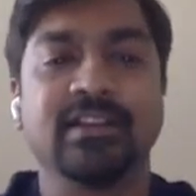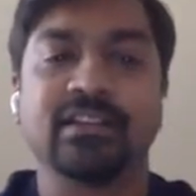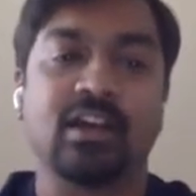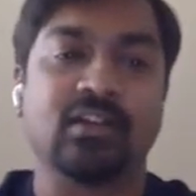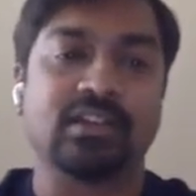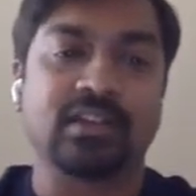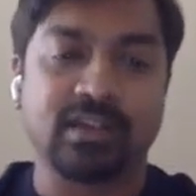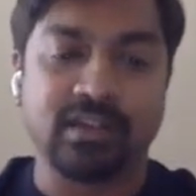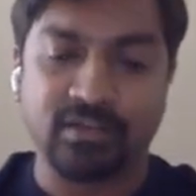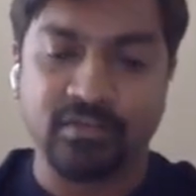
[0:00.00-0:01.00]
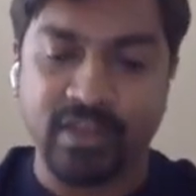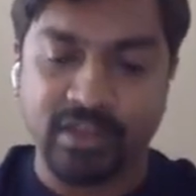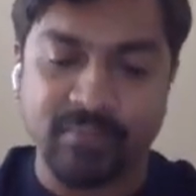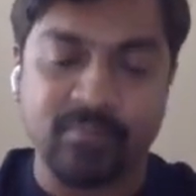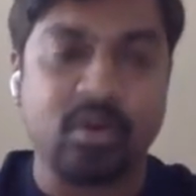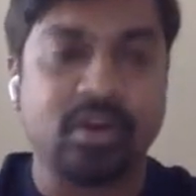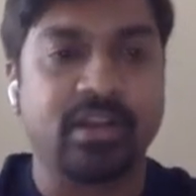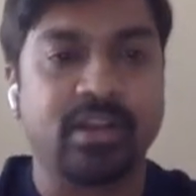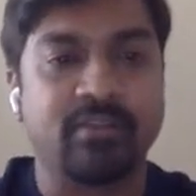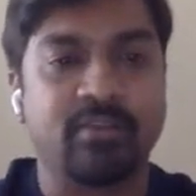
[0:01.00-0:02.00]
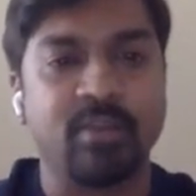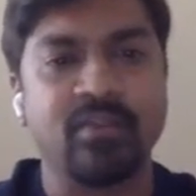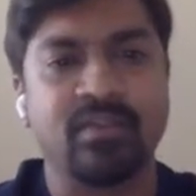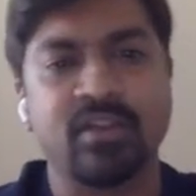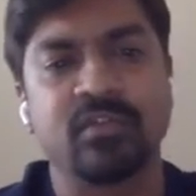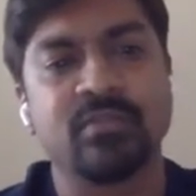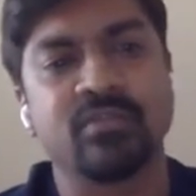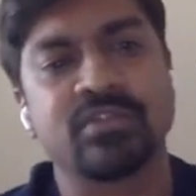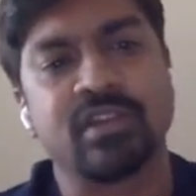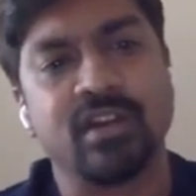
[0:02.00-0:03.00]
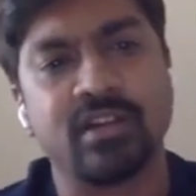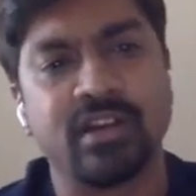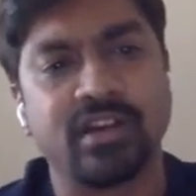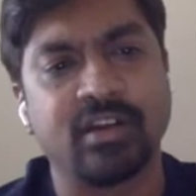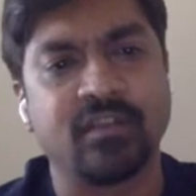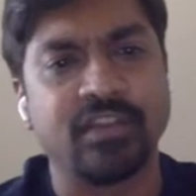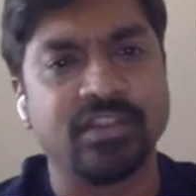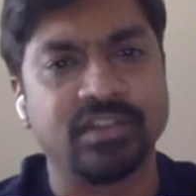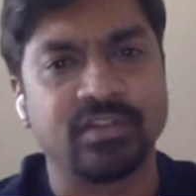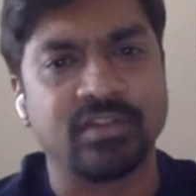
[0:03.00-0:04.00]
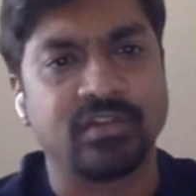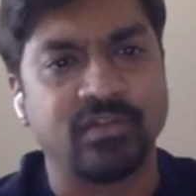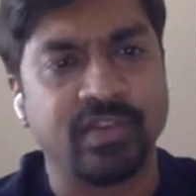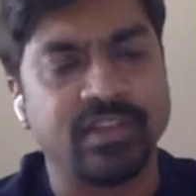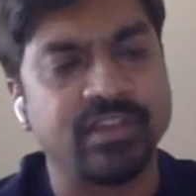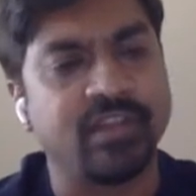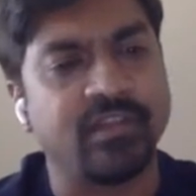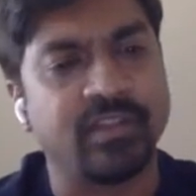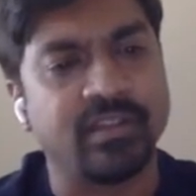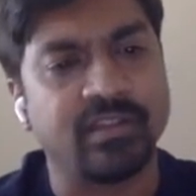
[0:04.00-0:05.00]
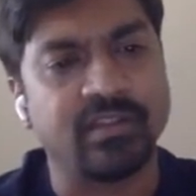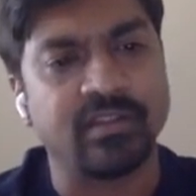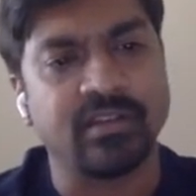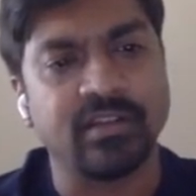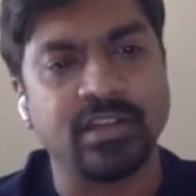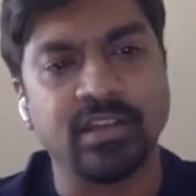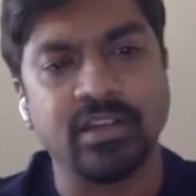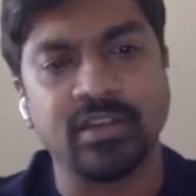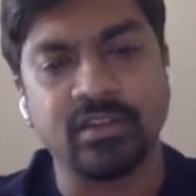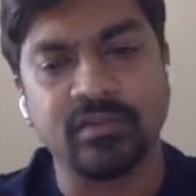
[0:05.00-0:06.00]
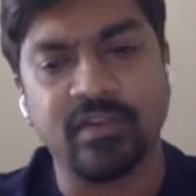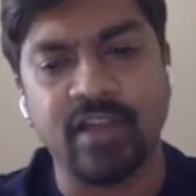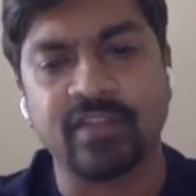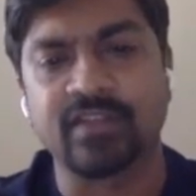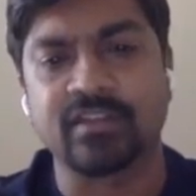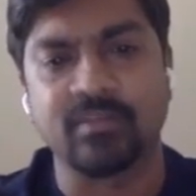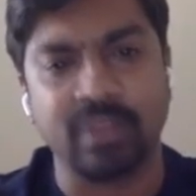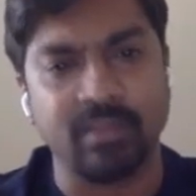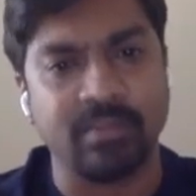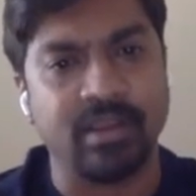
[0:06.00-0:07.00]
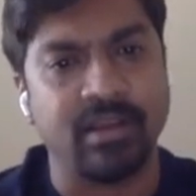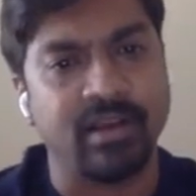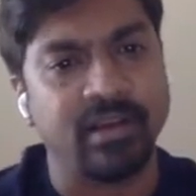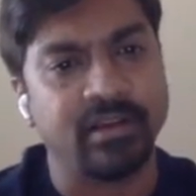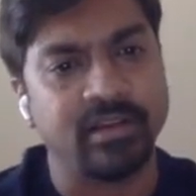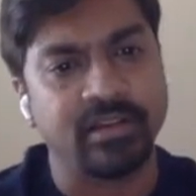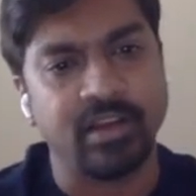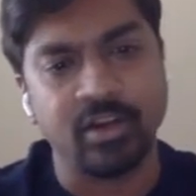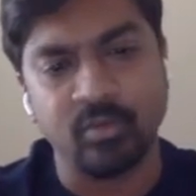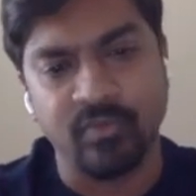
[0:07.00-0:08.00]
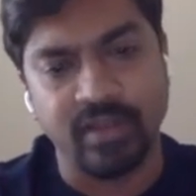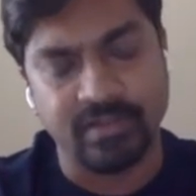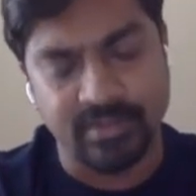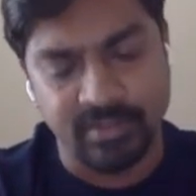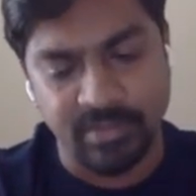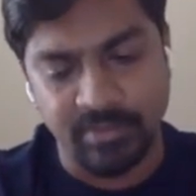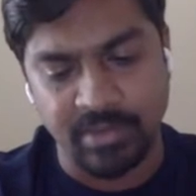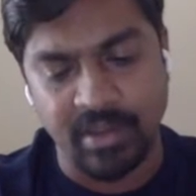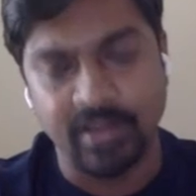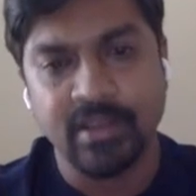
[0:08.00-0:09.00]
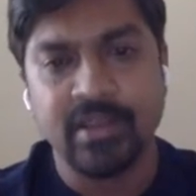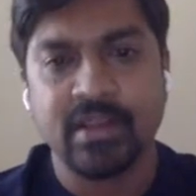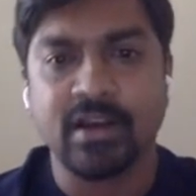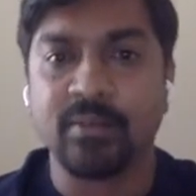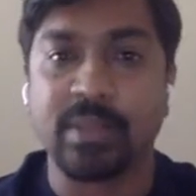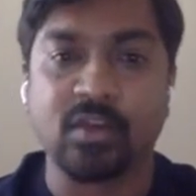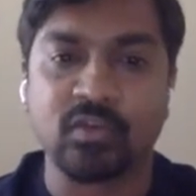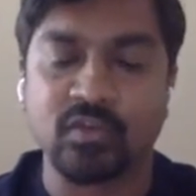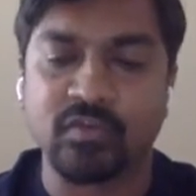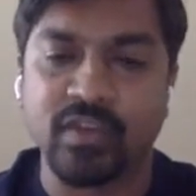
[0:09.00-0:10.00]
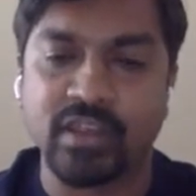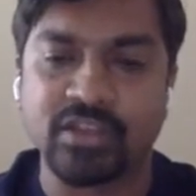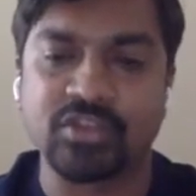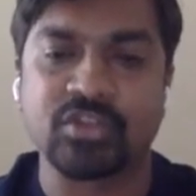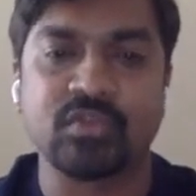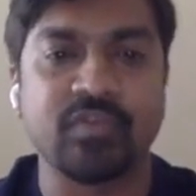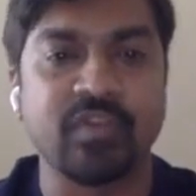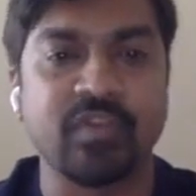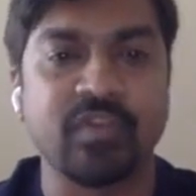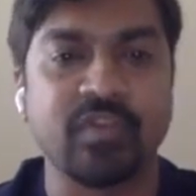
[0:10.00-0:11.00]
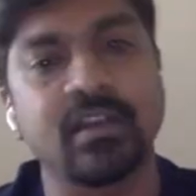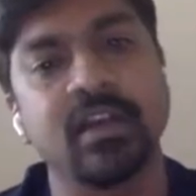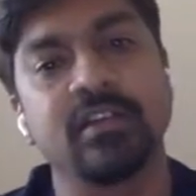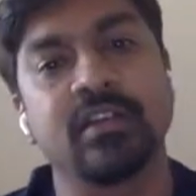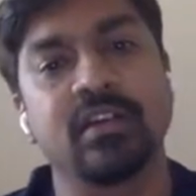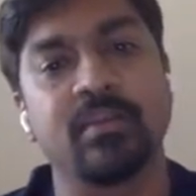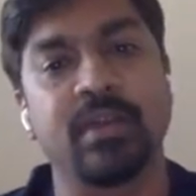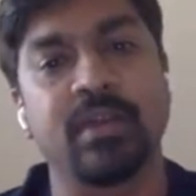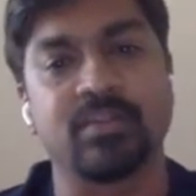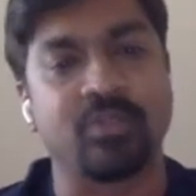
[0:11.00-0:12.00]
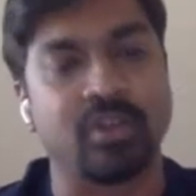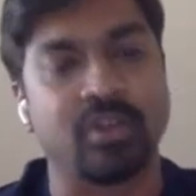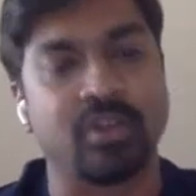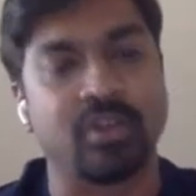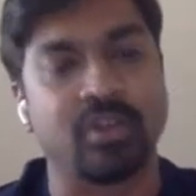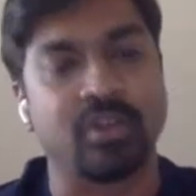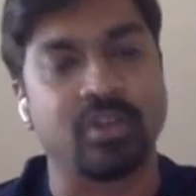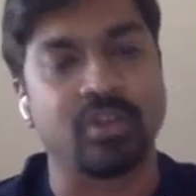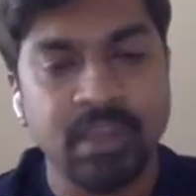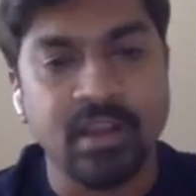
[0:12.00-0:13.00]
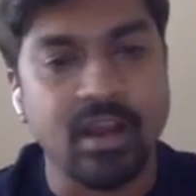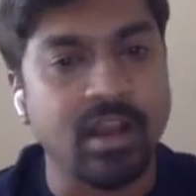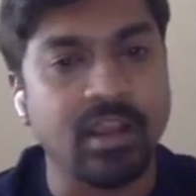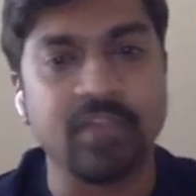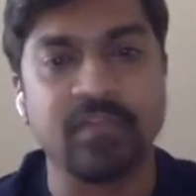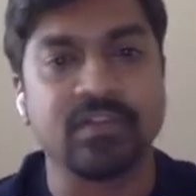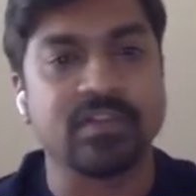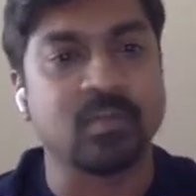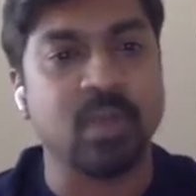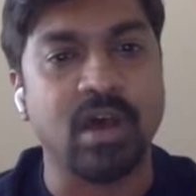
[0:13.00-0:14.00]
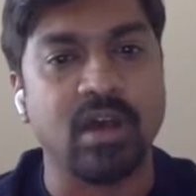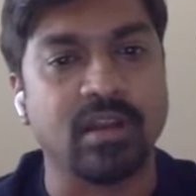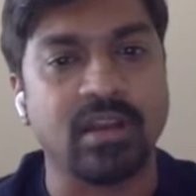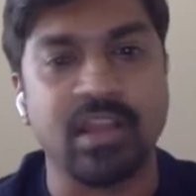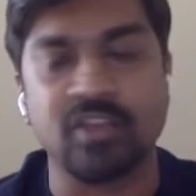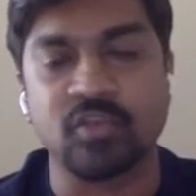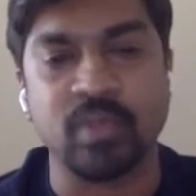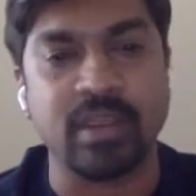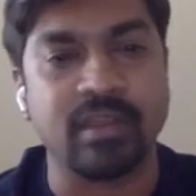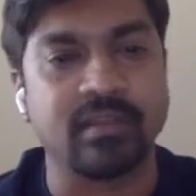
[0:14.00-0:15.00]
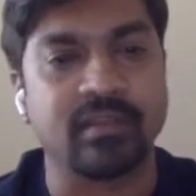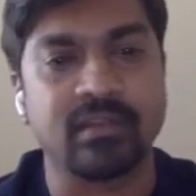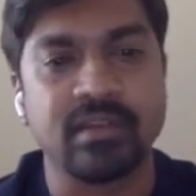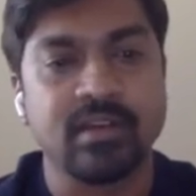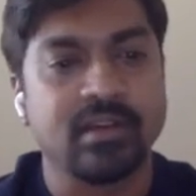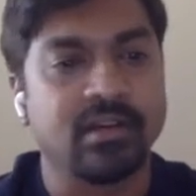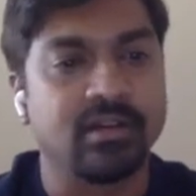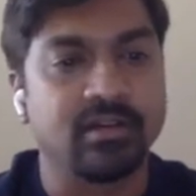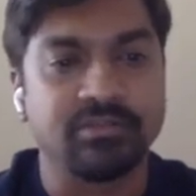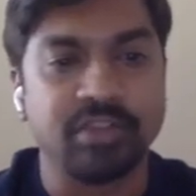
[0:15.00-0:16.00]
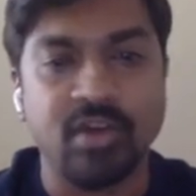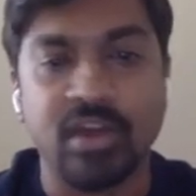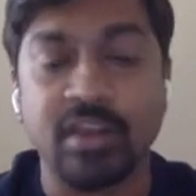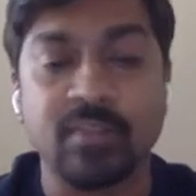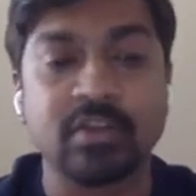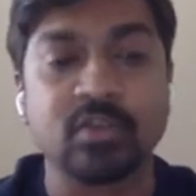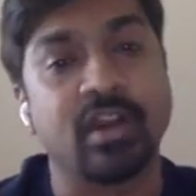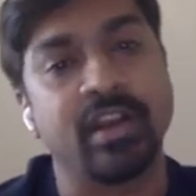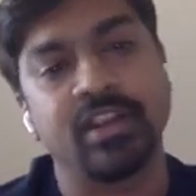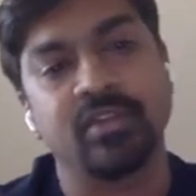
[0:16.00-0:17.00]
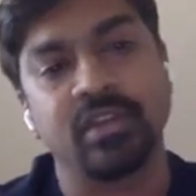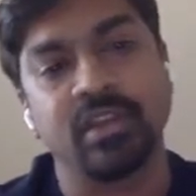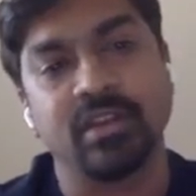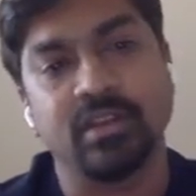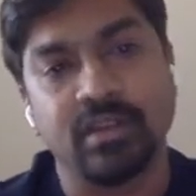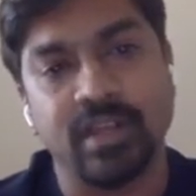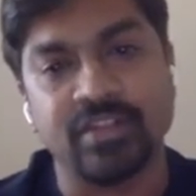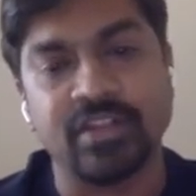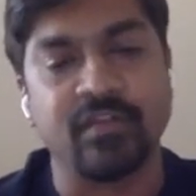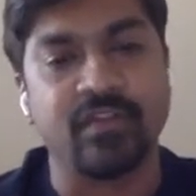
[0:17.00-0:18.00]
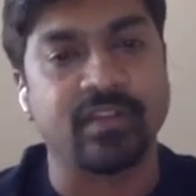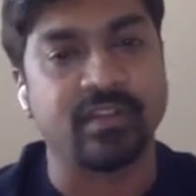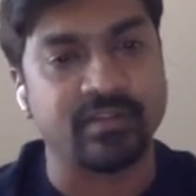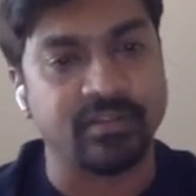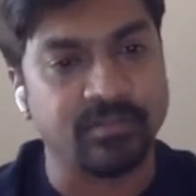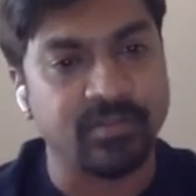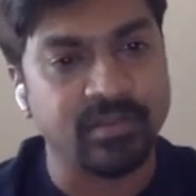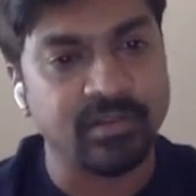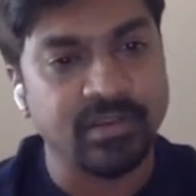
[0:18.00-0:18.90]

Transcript: Now, the third very important and probably one of the most underrated features of HDFS is the file system API, right? Uh, the Hadoop file system API, uh, because of which various other Apache projects like Hive, Spark, HBase, uh, you know, are able to connect to the HDFS systems.